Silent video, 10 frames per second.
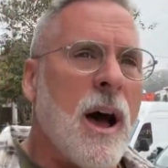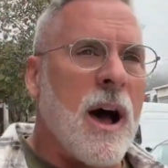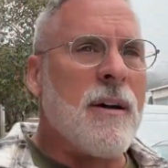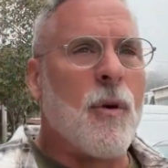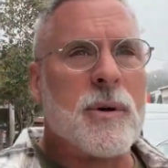
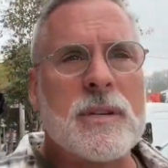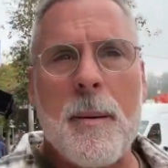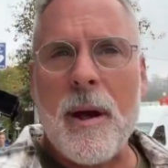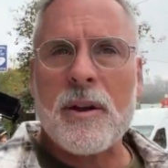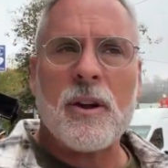I've always come
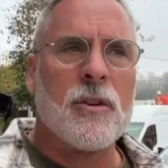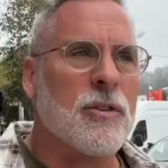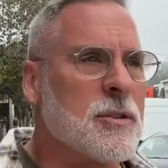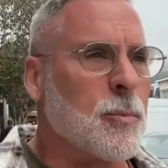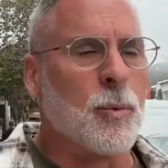out here.
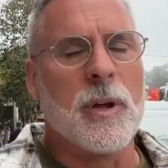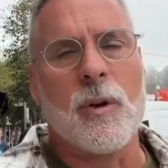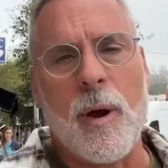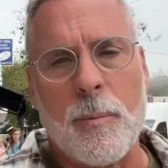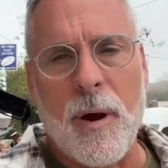There's really
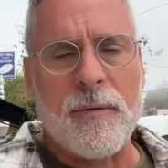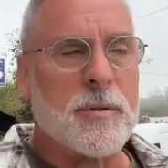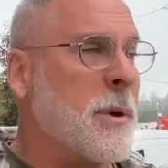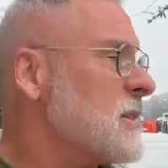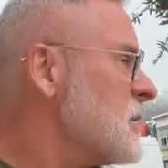great breakfast
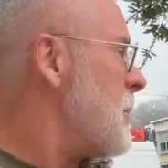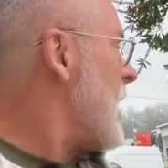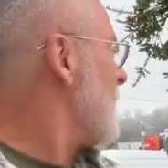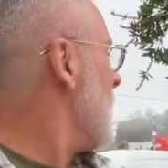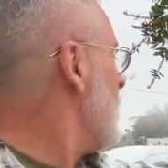places
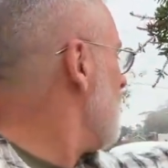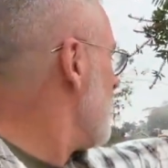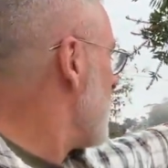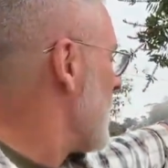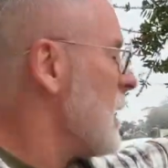back there.
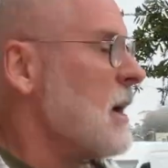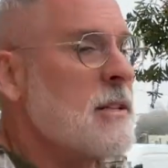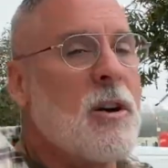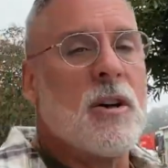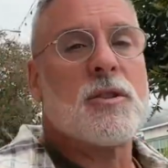It's
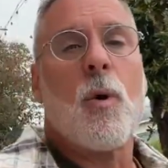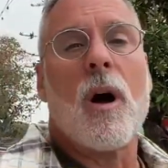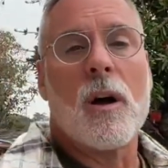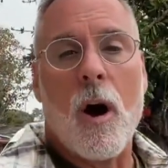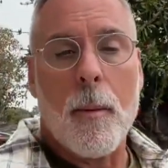called Squat
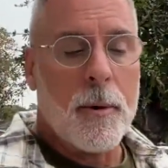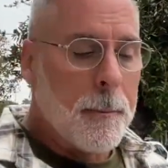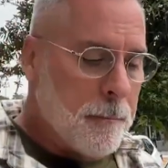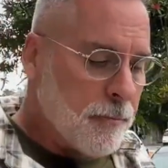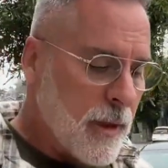and Gobble.
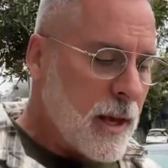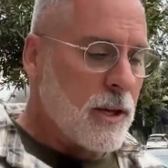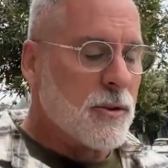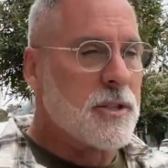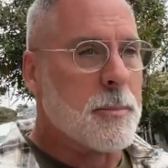It
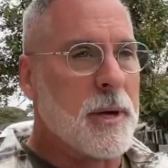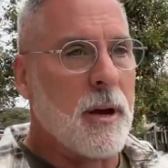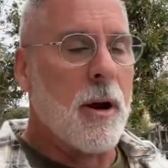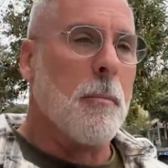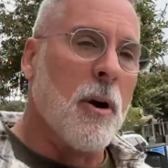used to be
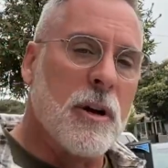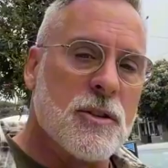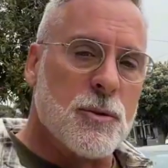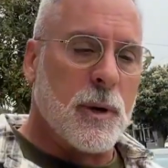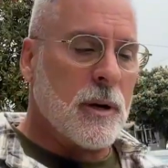on Market
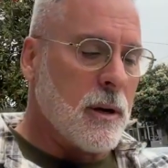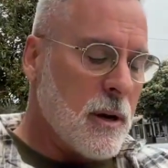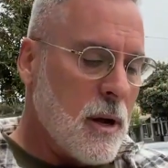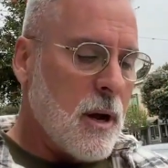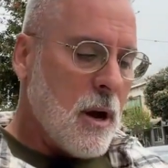Street
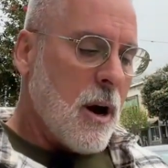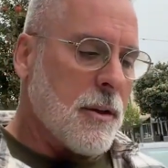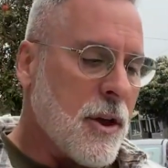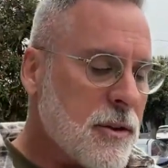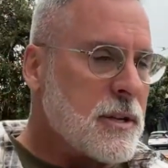on
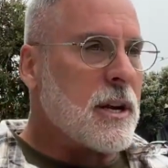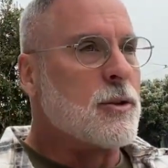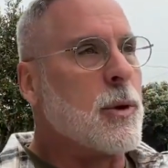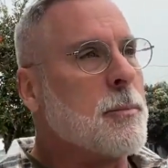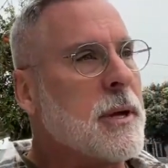the other side of
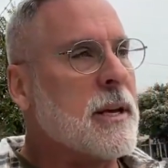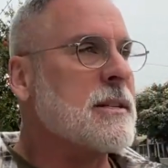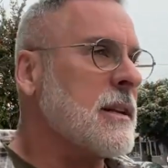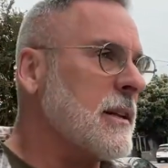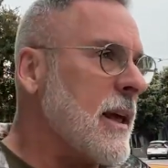Twin Peaks,
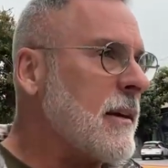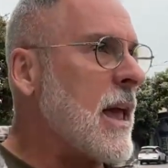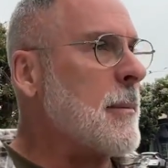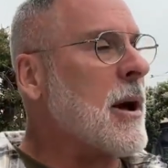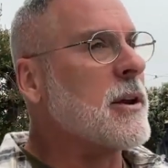and they
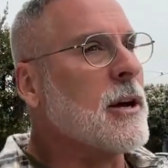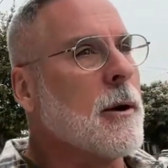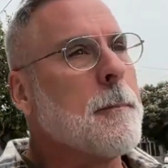came out here.